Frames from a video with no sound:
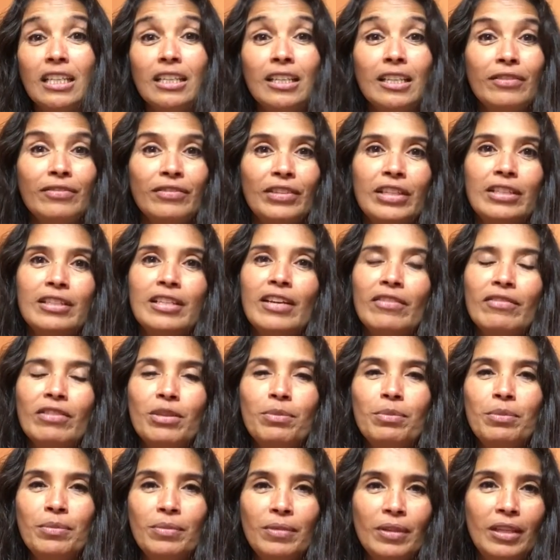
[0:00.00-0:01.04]
oh, if I don't
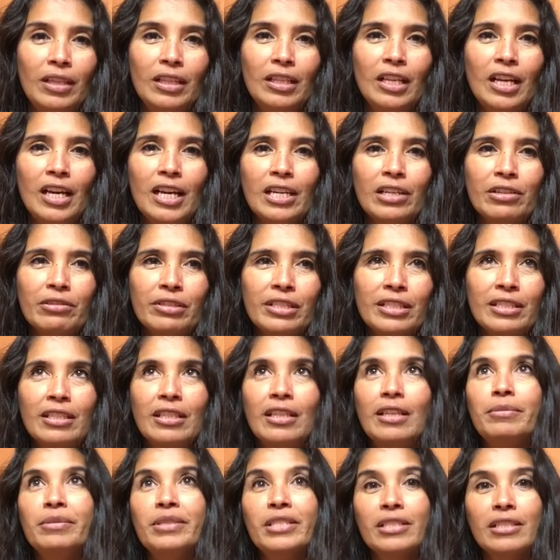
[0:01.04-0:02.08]
have a lottery, then
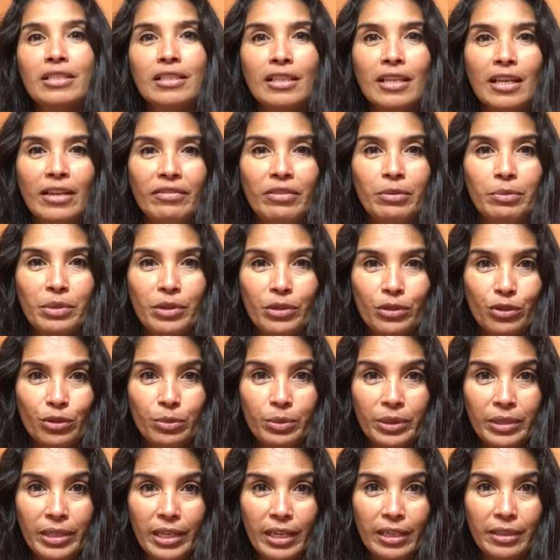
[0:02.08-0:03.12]
I'm just going to have a miserable
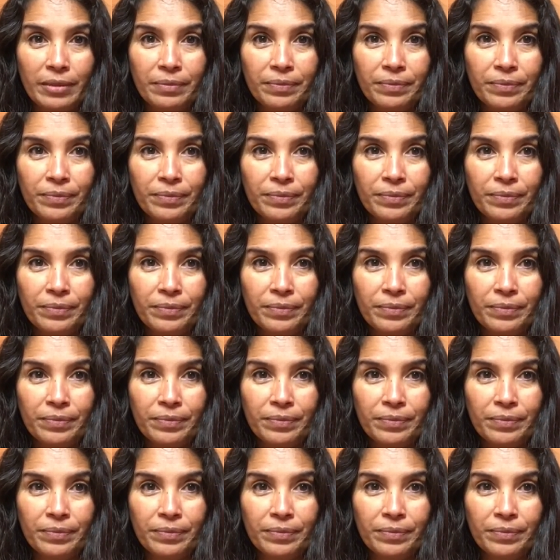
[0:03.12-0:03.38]
day.